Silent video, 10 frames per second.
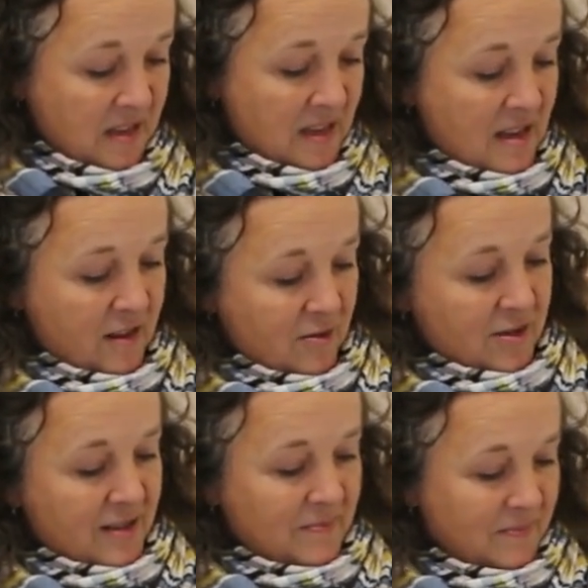I got
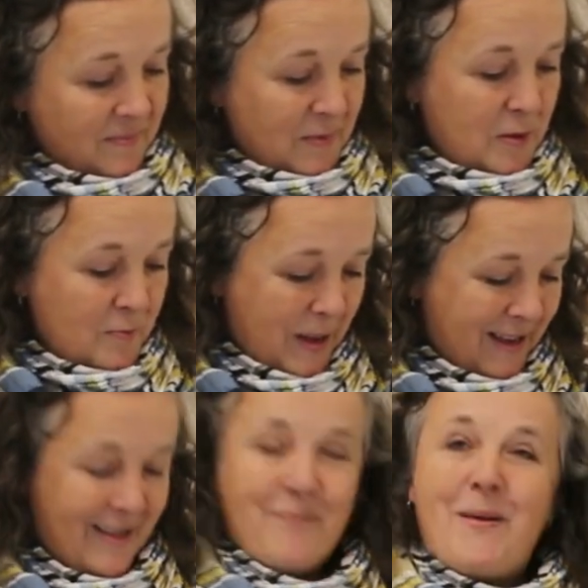it
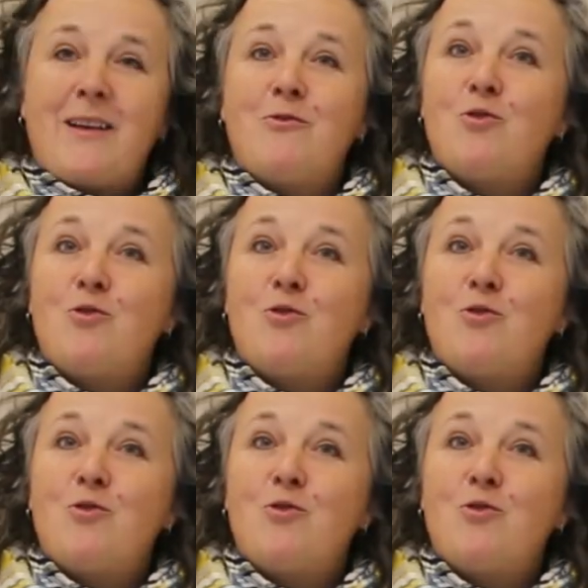back. I'm back on